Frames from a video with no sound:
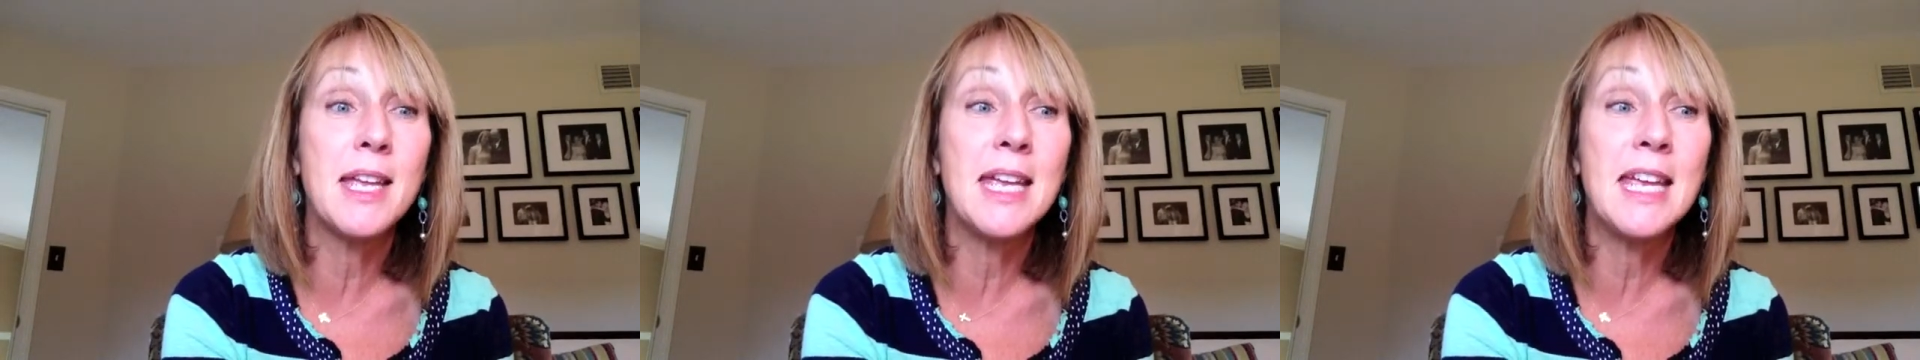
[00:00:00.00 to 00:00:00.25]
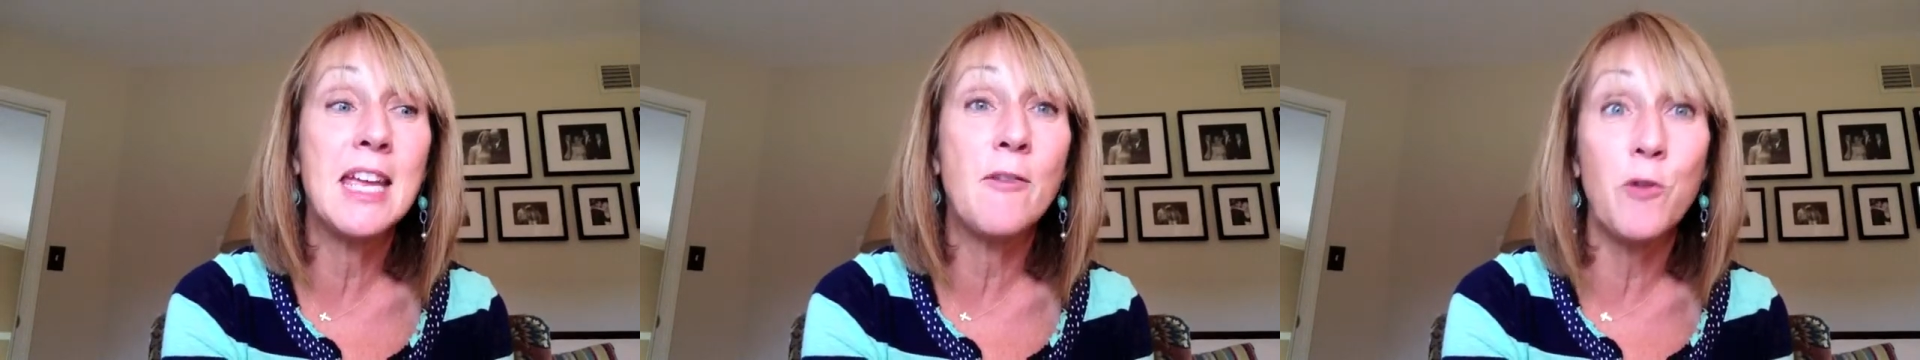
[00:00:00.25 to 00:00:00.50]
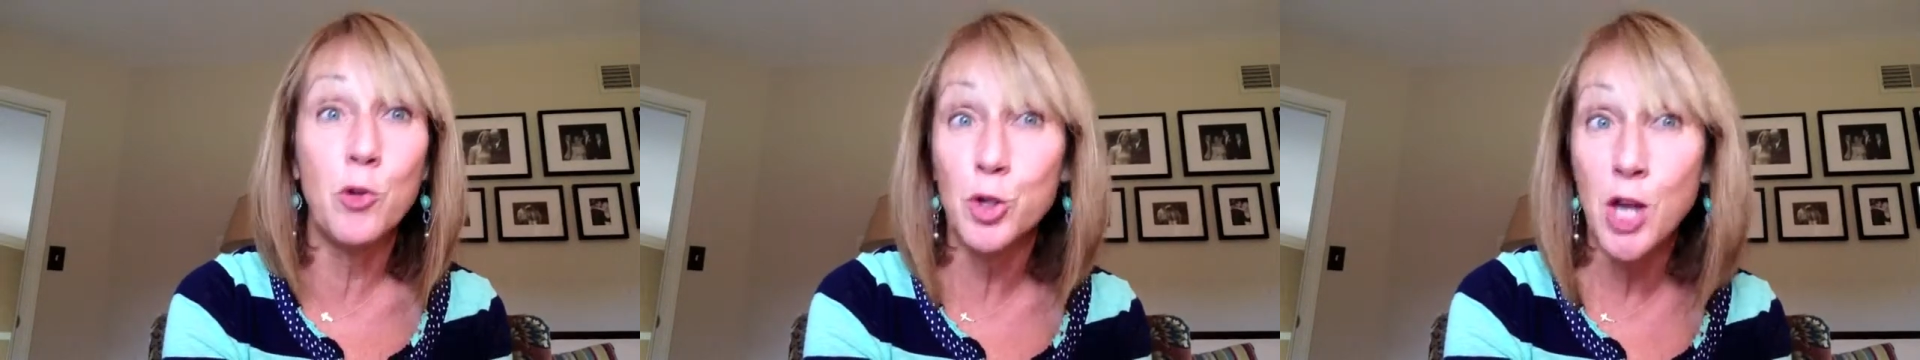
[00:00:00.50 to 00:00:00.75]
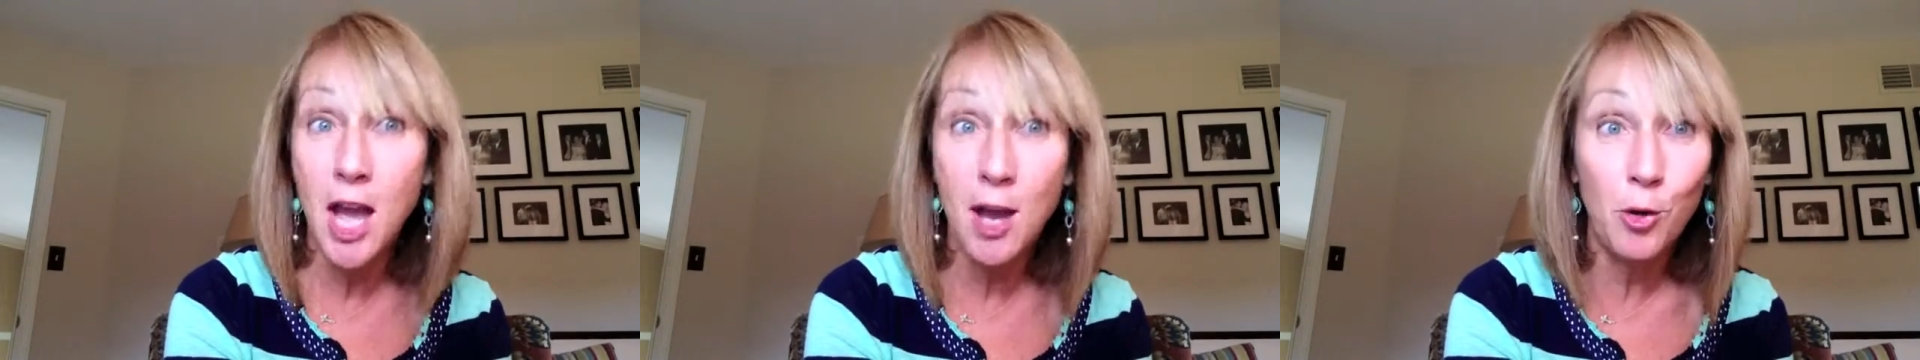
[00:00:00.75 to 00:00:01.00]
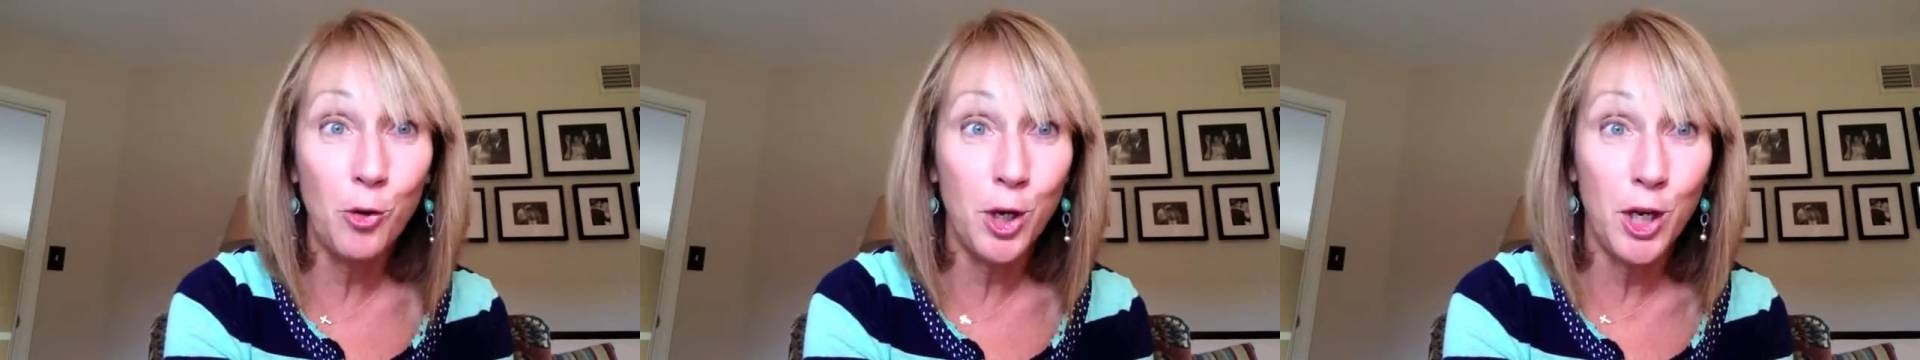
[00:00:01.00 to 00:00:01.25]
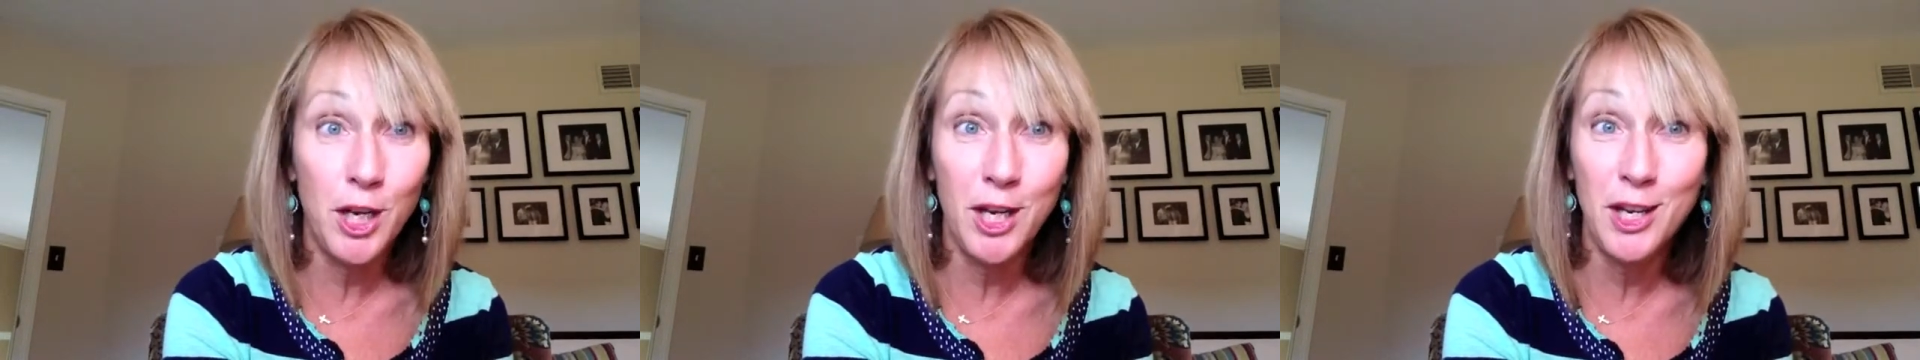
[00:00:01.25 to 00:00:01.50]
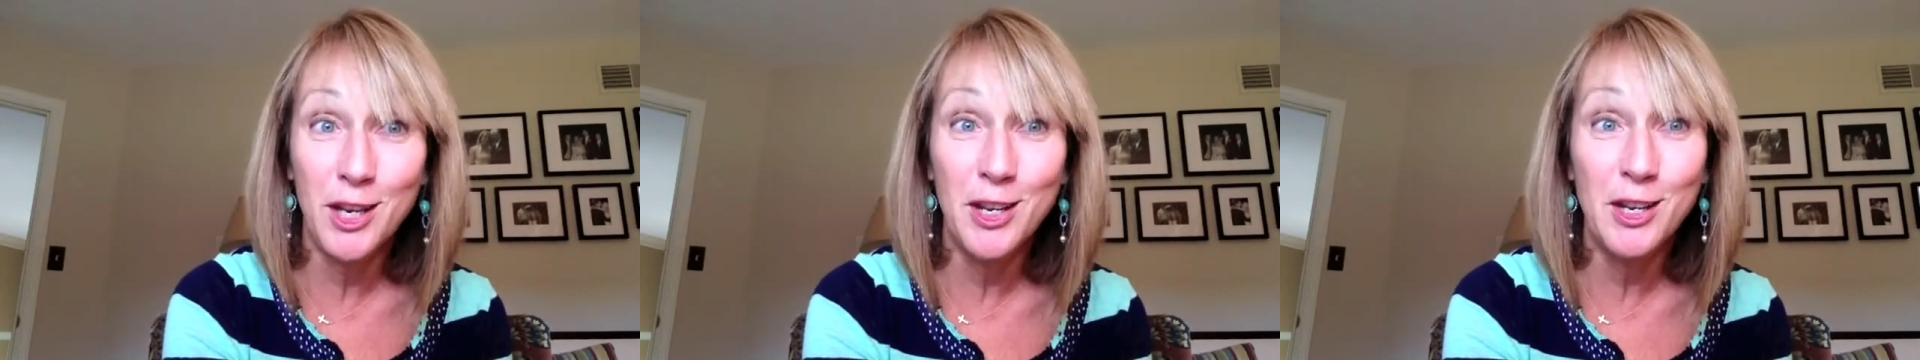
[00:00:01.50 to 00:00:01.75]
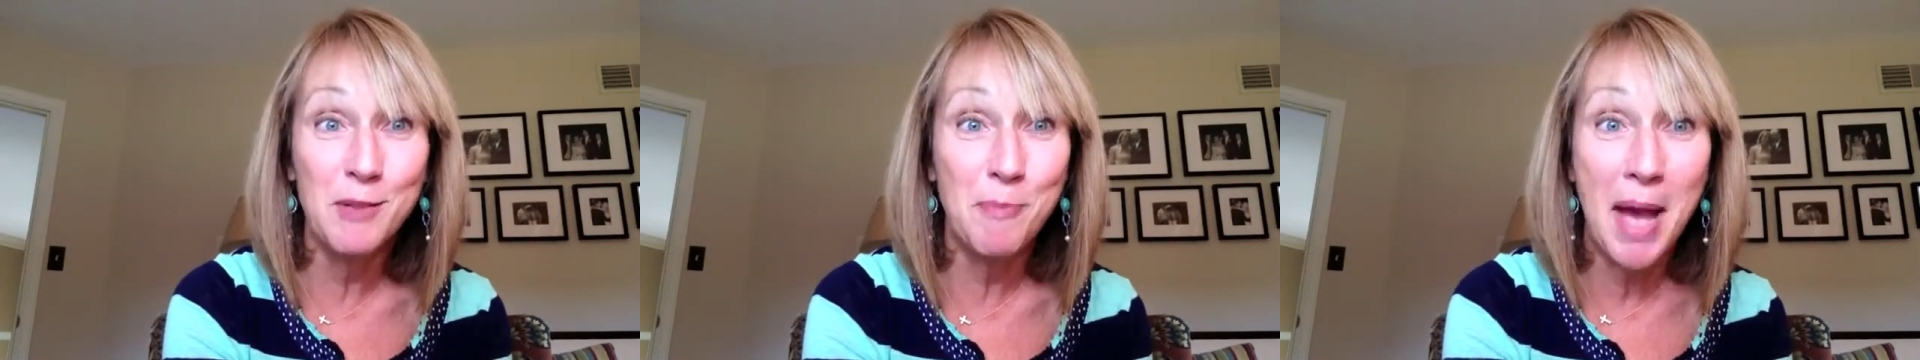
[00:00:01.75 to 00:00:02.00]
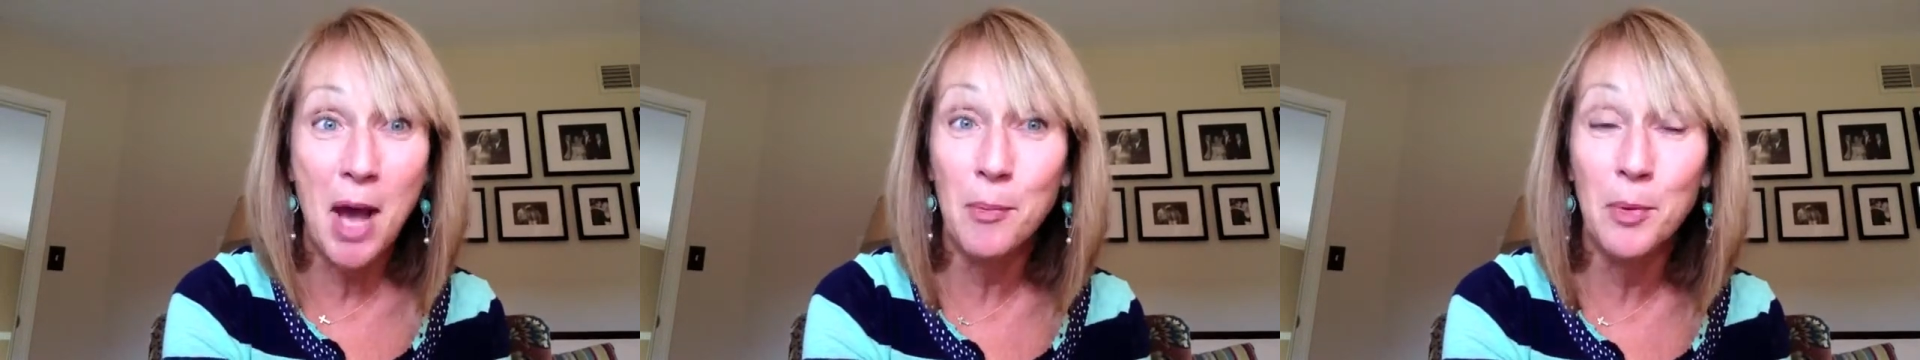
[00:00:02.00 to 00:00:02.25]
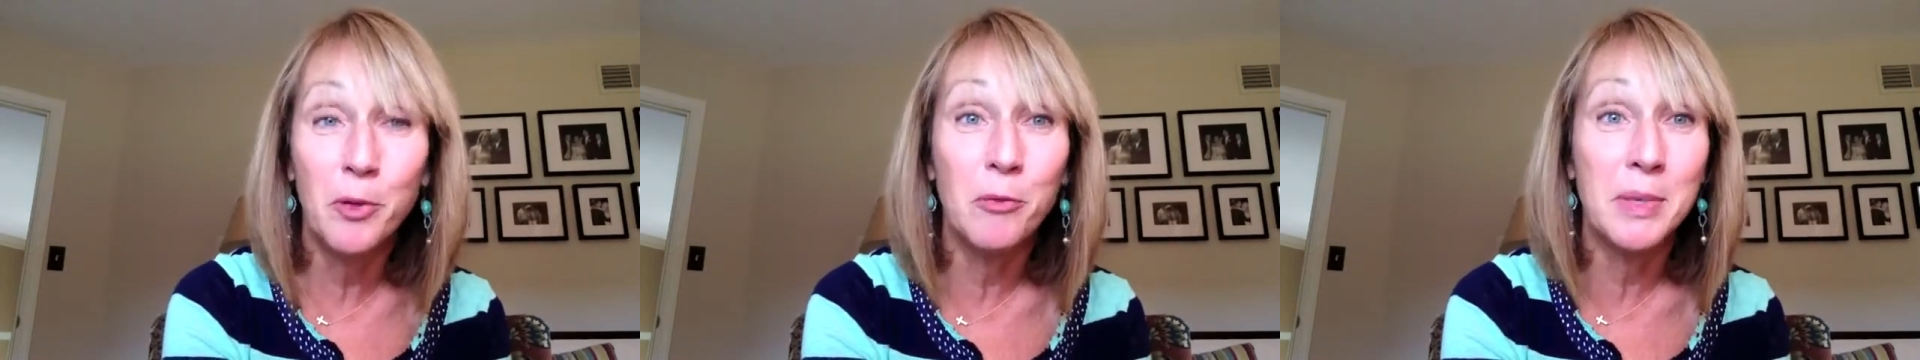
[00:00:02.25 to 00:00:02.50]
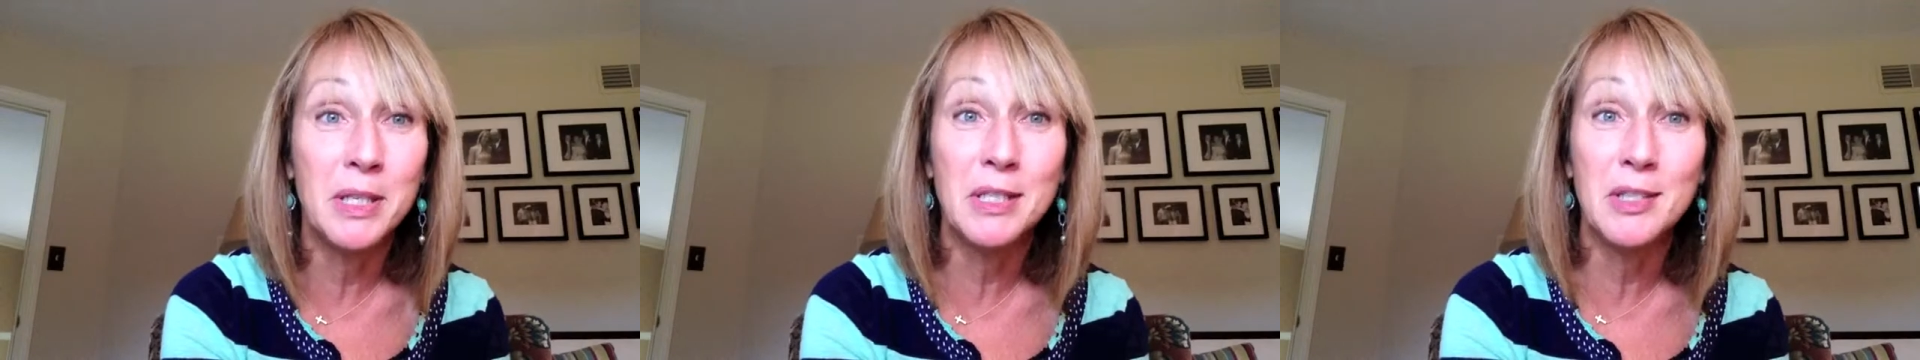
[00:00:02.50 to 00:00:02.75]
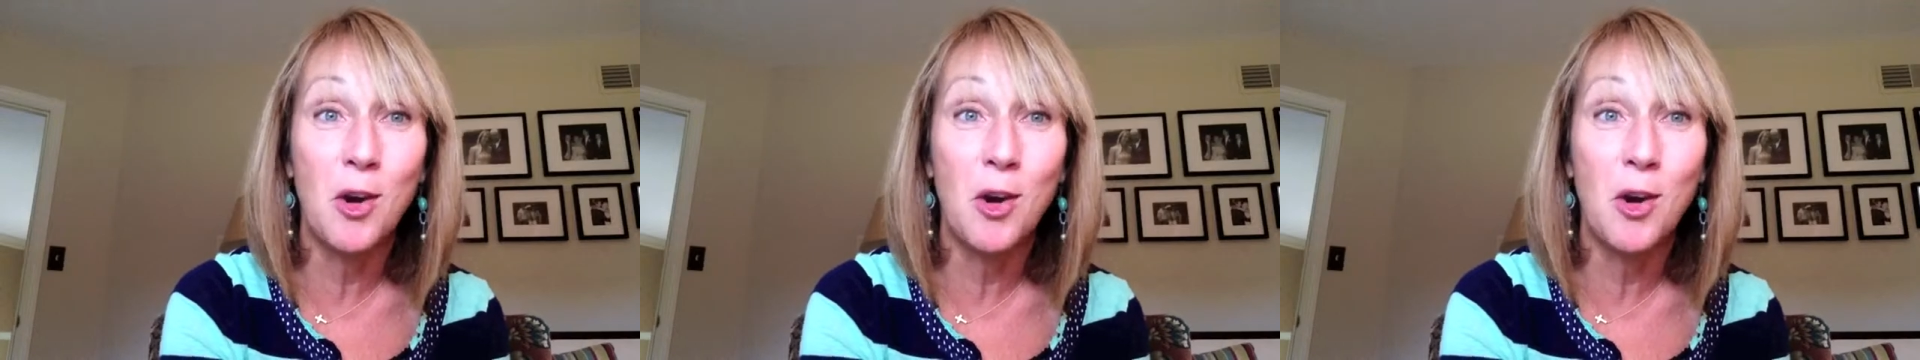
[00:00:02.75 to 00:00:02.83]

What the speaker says: if your child's bowel movements